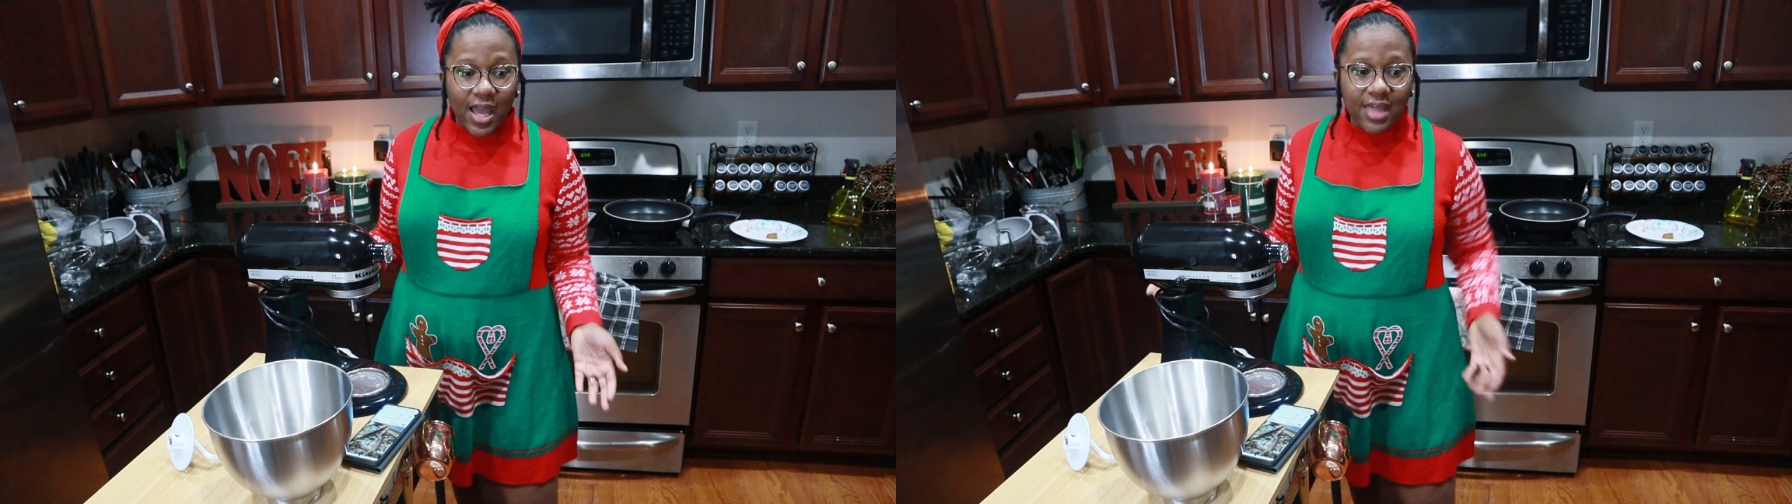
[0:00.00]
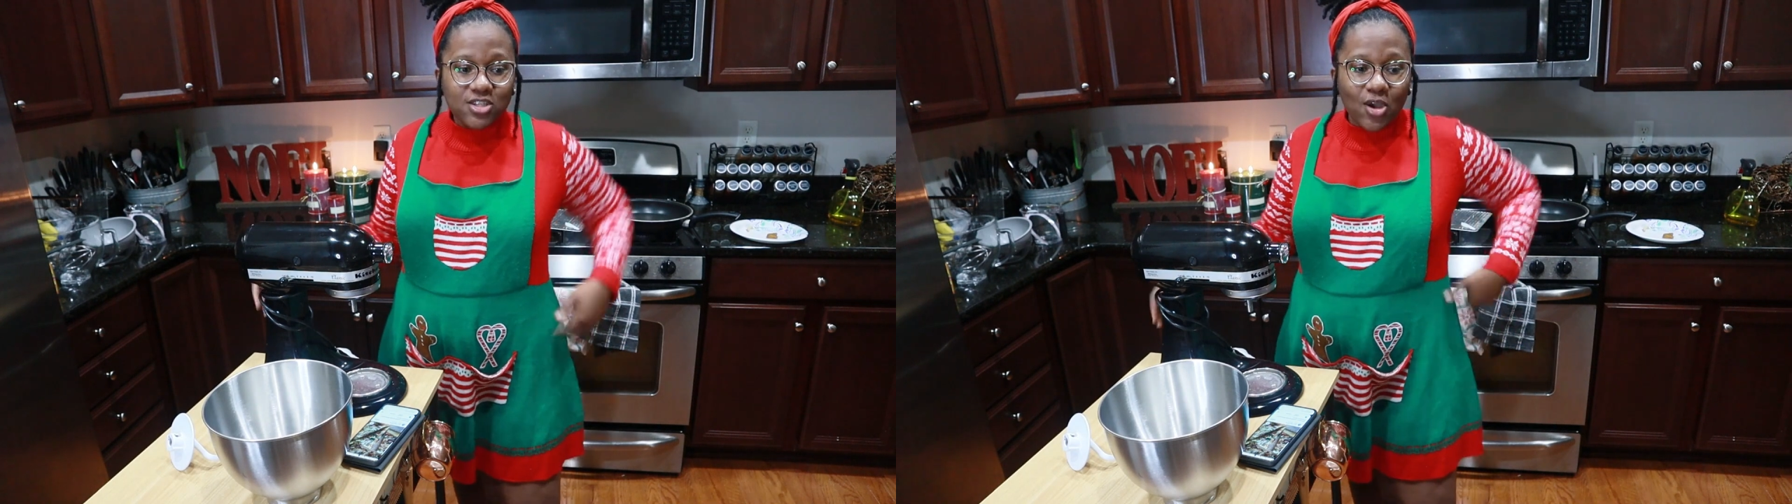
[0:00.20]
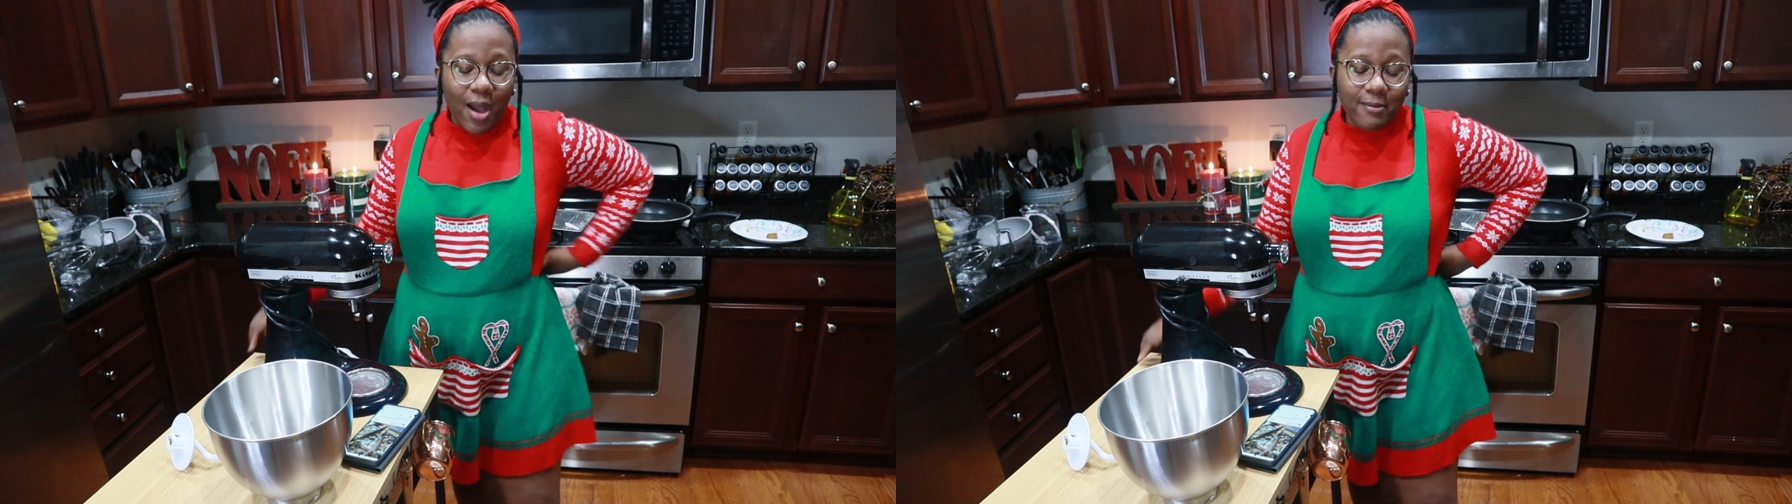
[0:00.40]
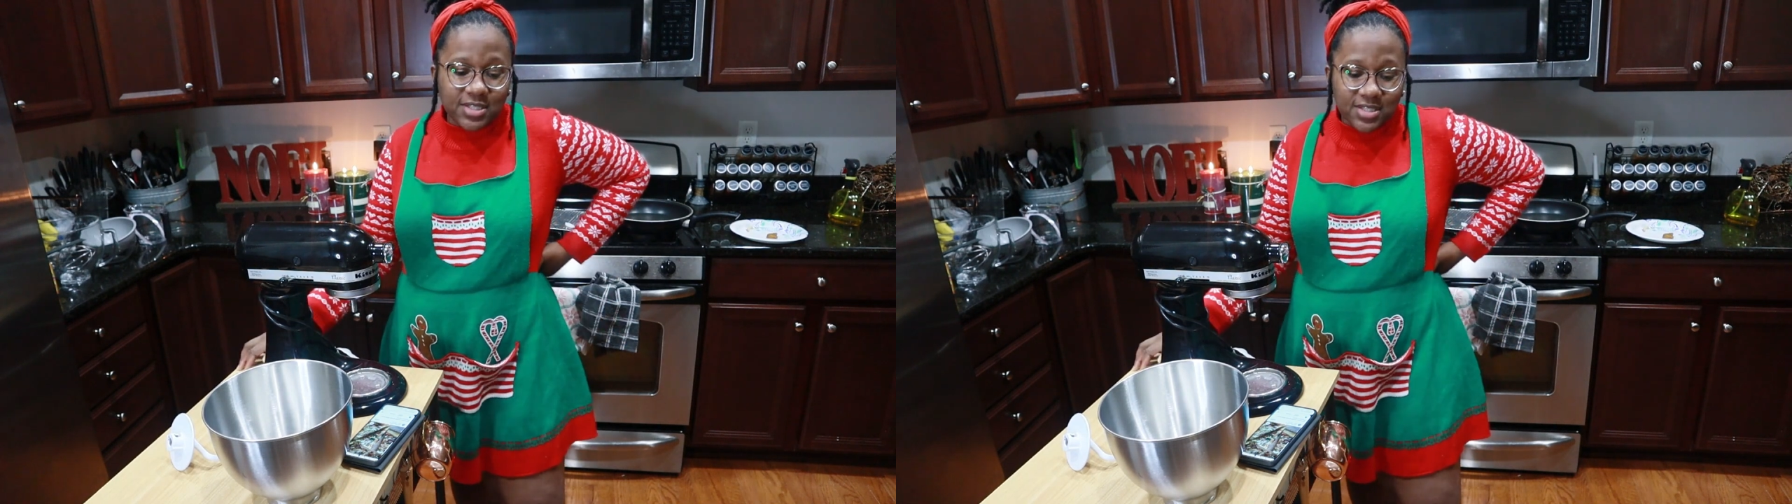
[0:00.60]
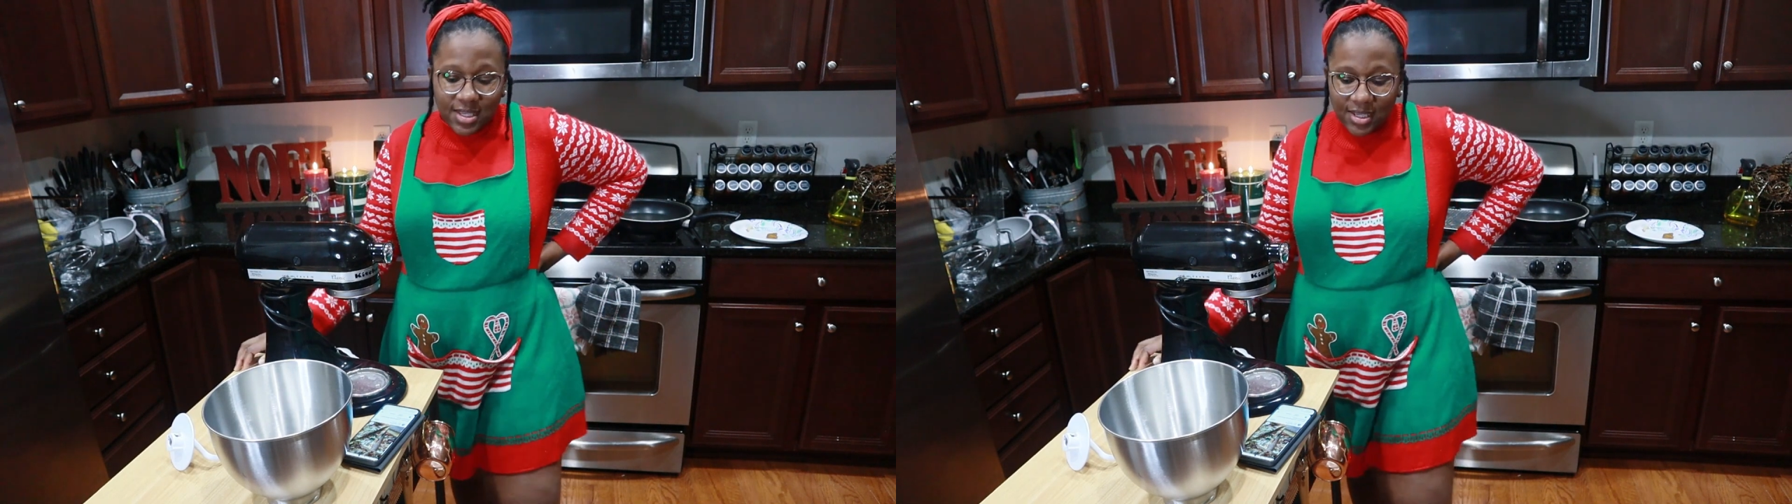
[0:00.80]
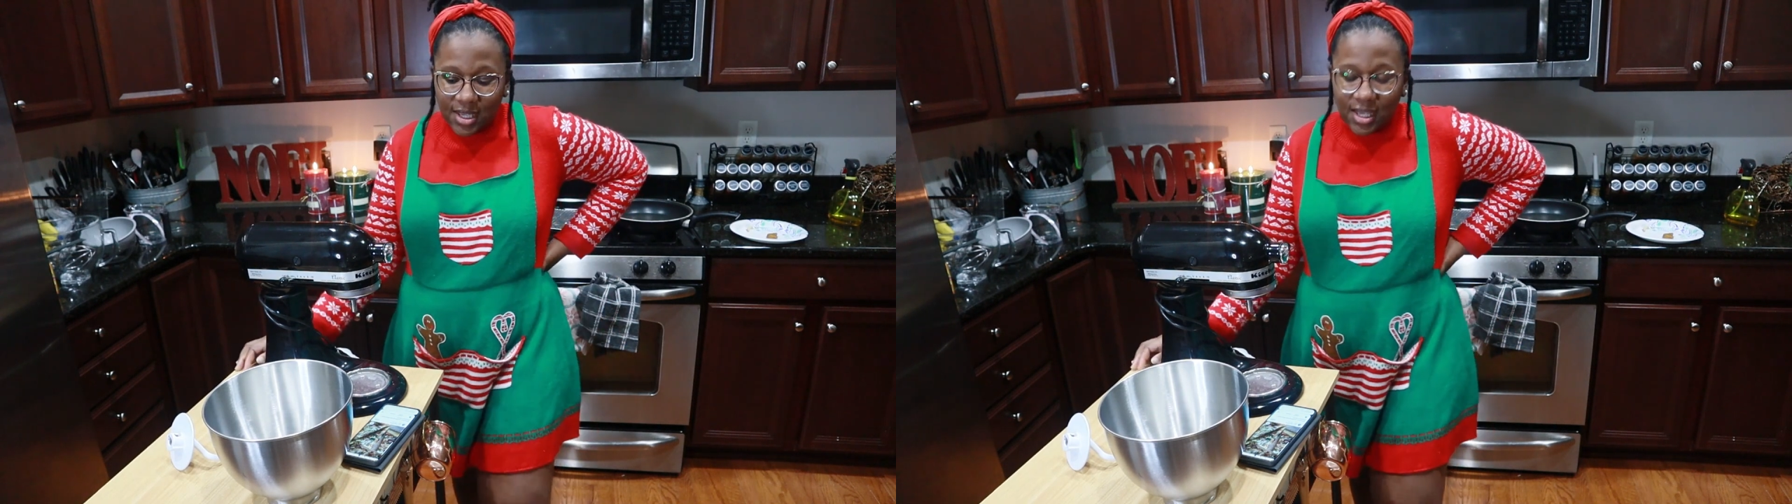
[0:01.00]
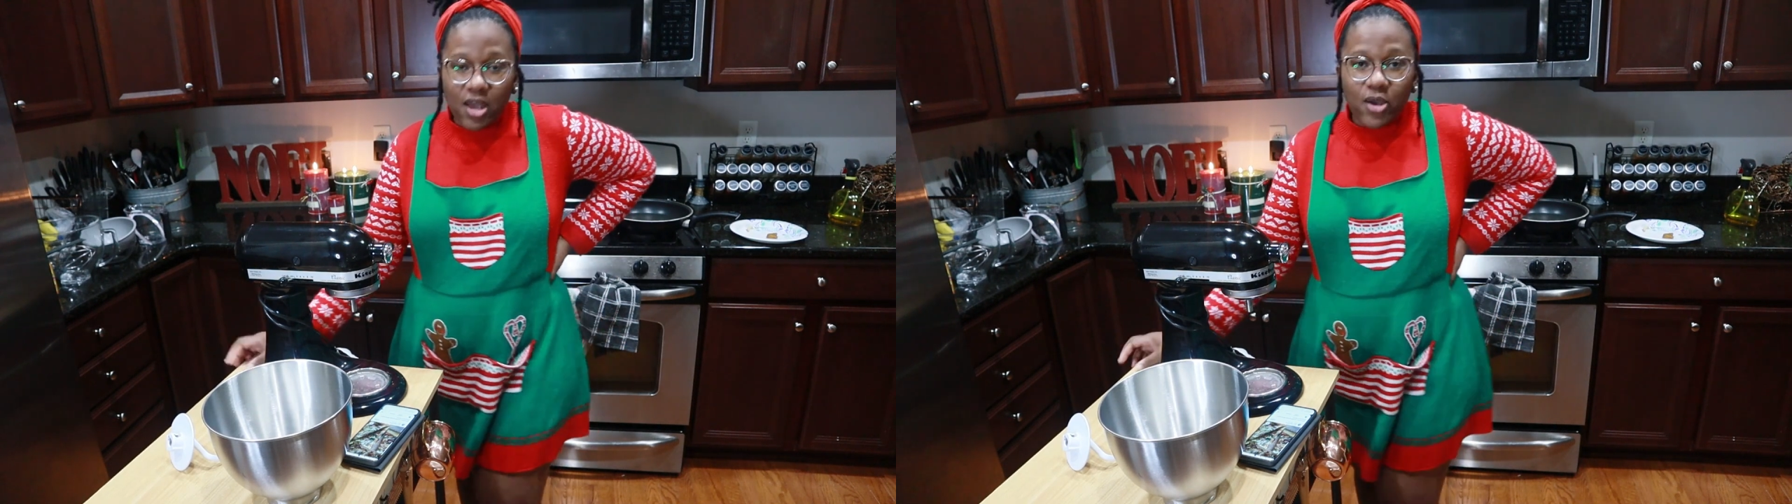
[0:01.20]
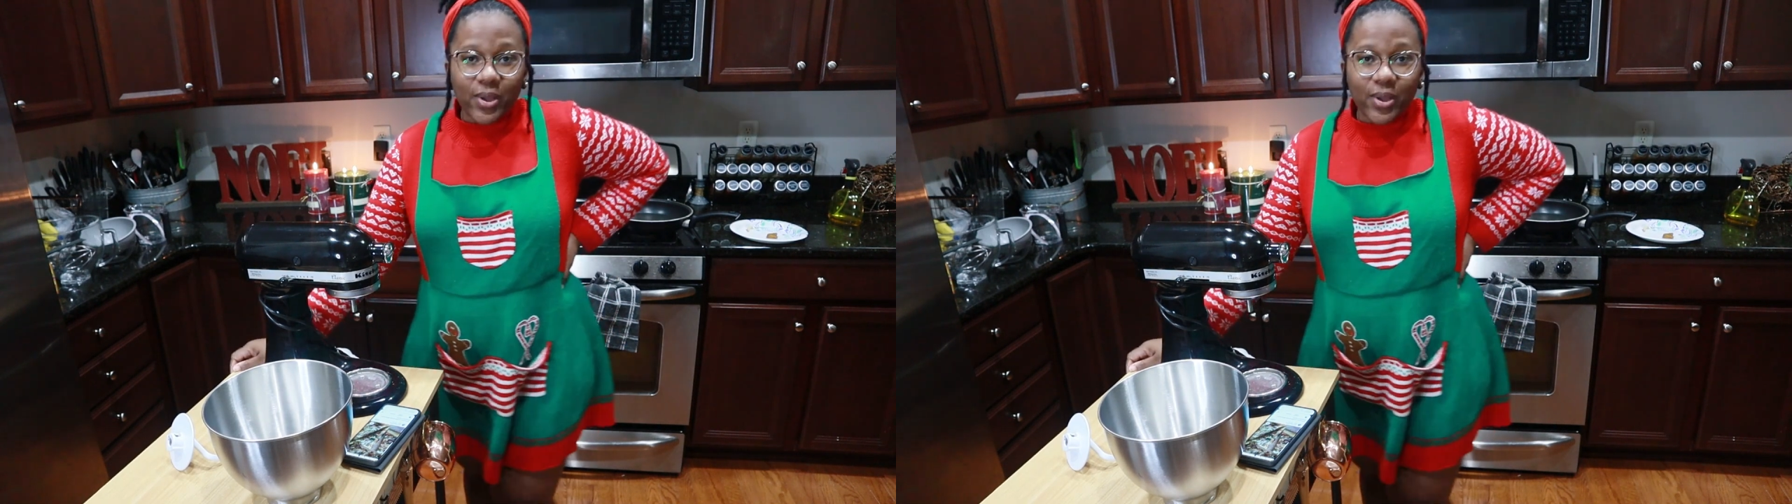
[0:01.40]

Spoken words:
and so I was thinking